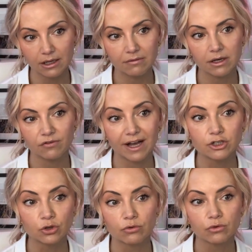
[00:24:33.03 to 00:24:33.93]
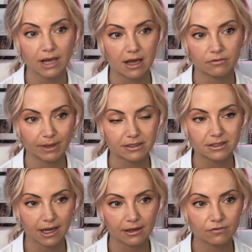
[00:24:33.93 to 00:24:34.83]
Even if I don't roll out of bed
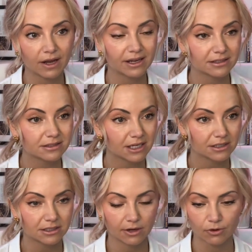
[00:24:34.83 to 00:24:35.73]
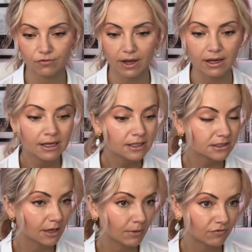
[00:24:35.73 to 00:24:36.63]
today, if I get sick today, or if I
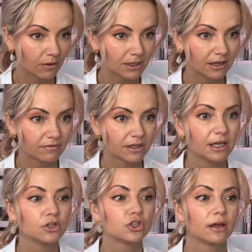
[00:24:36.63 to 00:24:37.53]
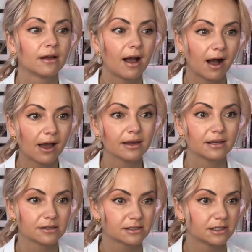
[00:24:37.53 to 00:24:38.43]
take my family on vacation, I
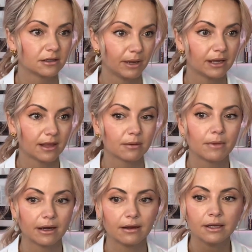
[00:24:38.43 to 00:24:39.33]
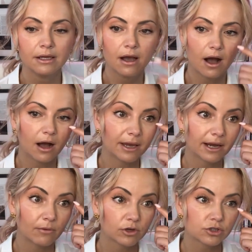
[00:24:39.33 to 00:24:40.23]
can still make that money. Um, and I
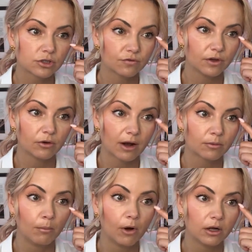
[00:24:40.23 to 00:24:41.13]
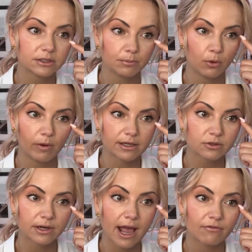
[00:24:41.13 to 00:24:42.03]
want you to figure out multiple ways. So
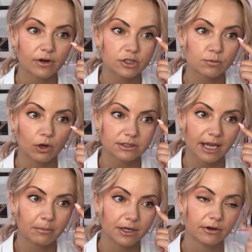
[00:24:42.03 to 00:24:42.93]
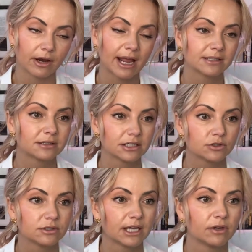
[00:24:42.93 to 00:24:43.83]
an average multimillionaire has six to
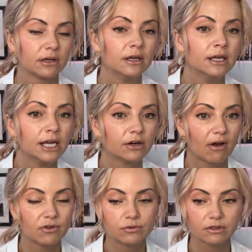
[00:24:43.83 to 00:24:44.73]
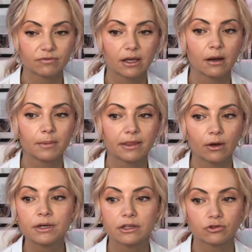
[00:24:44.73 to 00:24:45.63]
seven revenues of income, and they
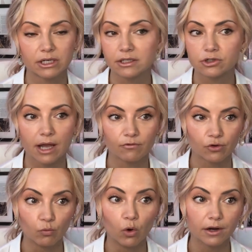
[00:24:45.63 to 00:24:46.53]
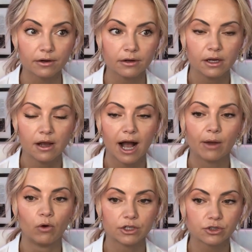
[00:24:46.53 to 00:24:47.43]
only trade their time for one. I
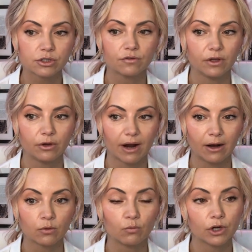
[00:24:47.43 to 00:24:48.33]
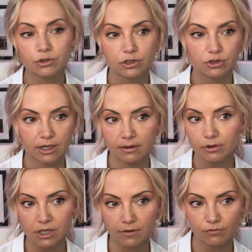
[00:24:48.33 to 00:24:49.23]
want you to figure out what you are trading your
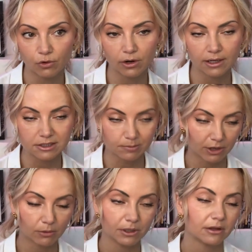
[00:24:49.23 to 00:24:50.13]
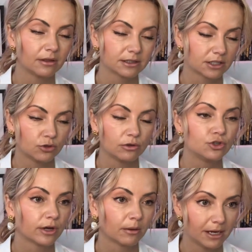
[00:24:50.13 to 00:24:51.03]
time for, and this better be the things that you
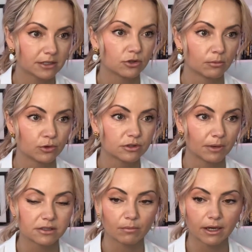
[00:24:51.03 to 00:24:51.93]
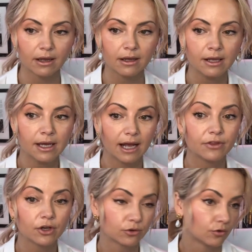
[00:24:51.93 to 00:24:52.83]
enjoy and makes you the most amount of money. And
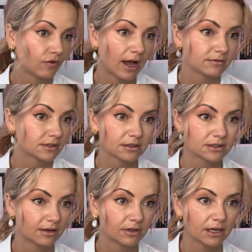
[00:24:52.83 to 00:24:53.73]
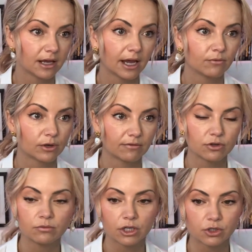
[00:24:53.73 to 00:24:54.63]
the other five, six, seven, eight, nine, whatever you
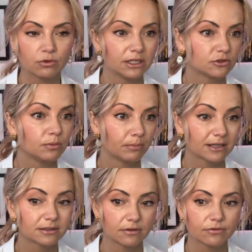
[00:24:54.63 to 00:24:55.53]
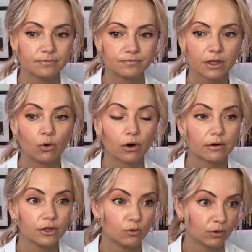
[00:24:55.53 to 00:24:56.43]
want to do needs to be passive, or
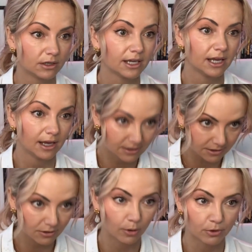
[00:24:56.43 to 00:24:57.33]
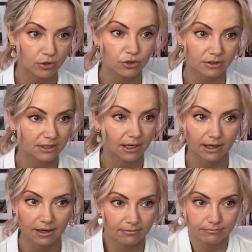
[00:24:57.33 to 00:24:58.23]
you will hit a personal ceiling
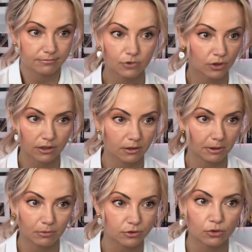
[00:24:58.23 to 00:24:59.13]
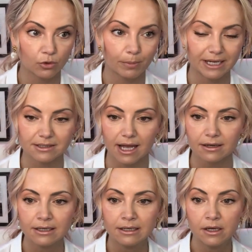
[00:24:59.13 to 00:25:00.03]
and you're not going to be able to go past that,
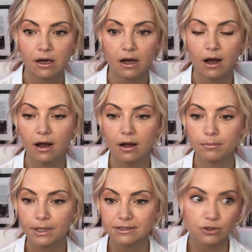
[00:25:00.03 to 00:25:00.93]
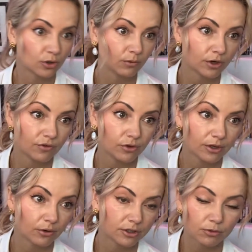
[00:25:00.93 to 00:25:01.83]
um, because there's only one of you and
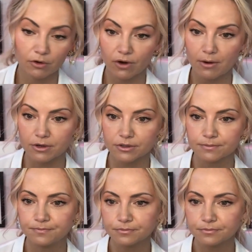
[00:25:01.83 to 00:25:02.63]
only twenty-four hours.